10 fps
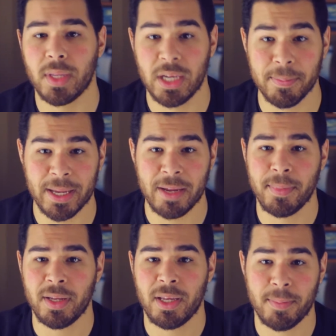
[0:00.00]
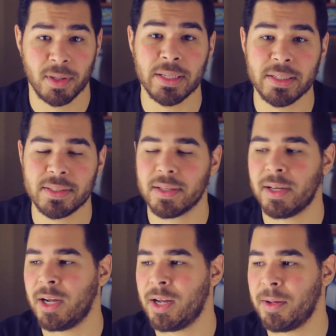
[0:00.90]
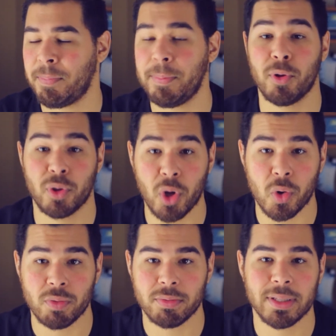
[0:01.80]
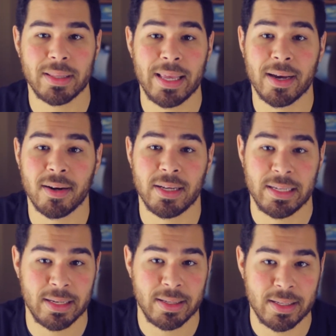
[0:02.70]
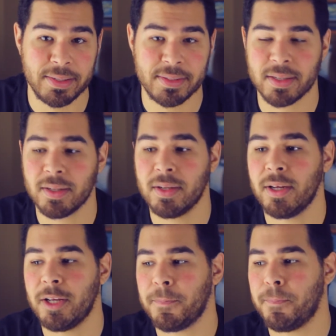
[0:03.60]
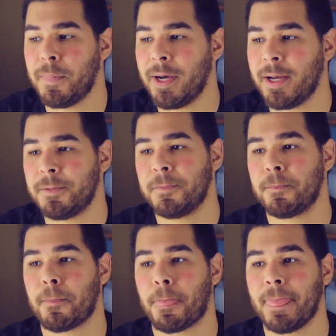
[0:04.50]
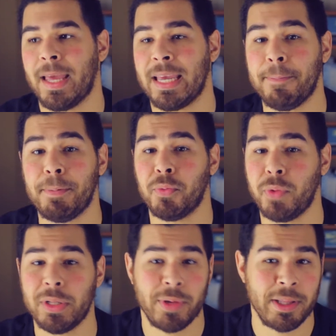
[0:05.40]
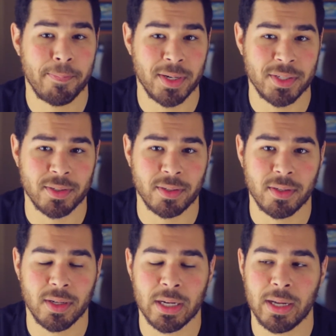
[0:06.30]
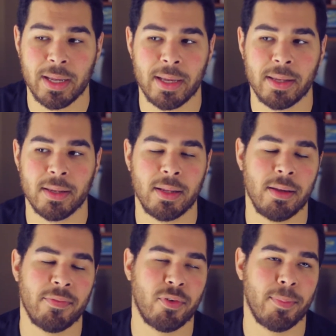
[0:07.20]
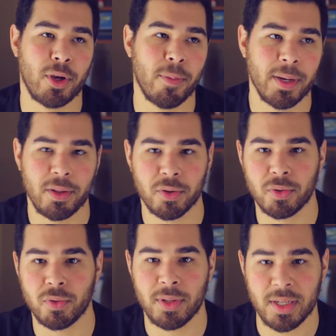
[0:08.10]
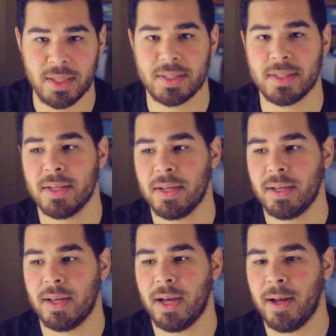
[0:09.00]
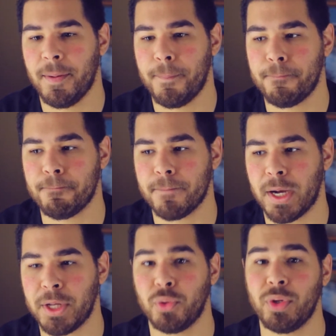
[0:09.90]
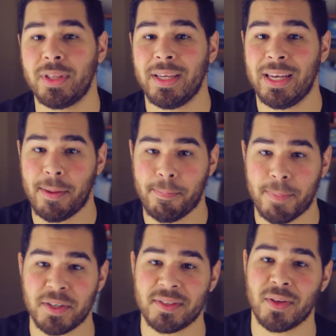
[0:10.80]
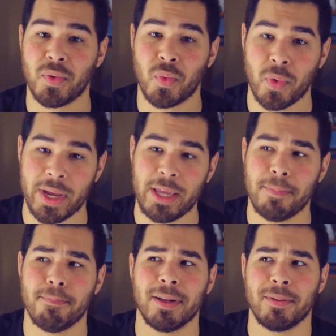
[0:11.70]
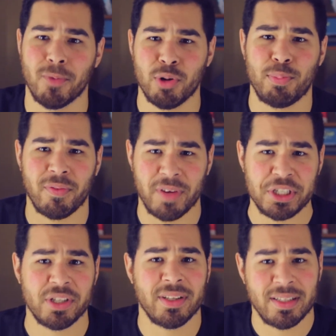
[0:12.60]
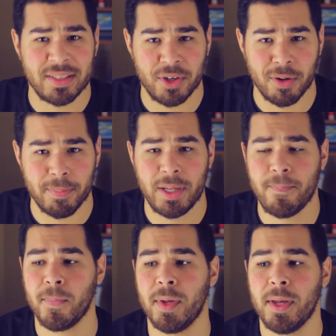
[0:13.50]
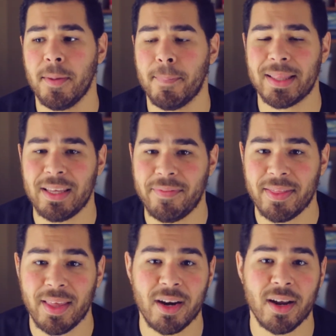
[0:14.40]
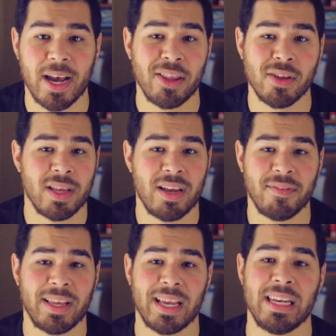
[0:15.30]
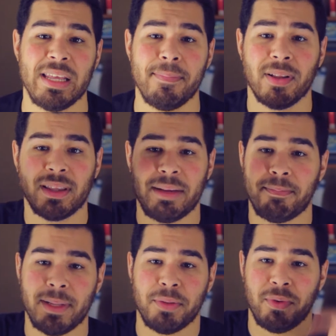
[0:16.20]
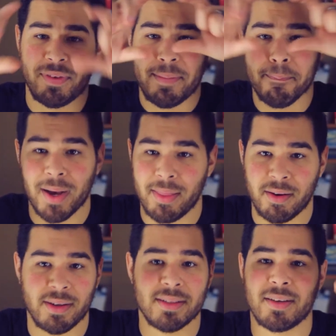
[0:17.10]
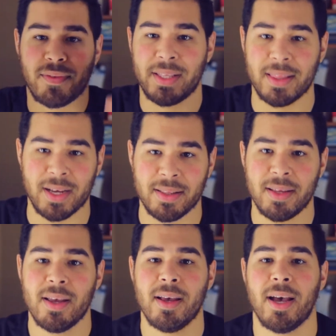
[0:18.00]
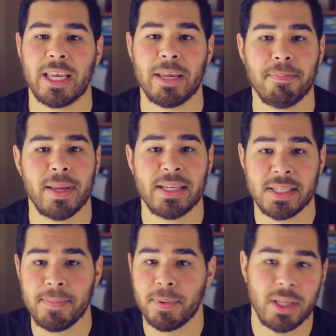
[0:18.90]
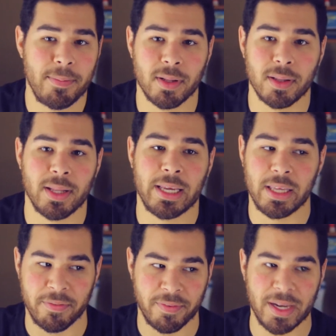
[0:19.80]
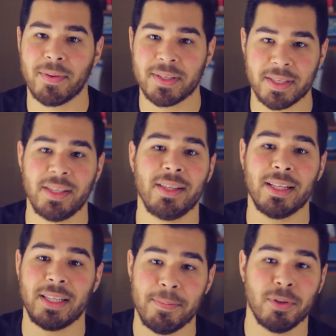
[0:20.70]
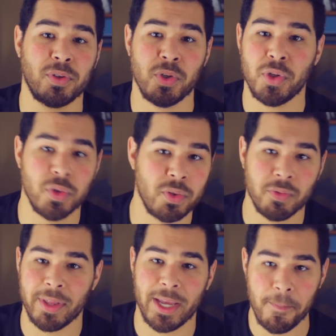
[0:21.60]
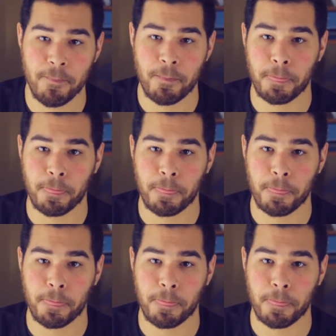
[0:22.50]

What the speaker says: in my email list, people know that they are in a list, but I keep it really personal. And for my company, I don't do this. I do it in a personal way, but more professional. That is a company. But even there, I don't have like an email template with a banner and stuff like that. I keep a simple email. Like if I was sending that email to you today,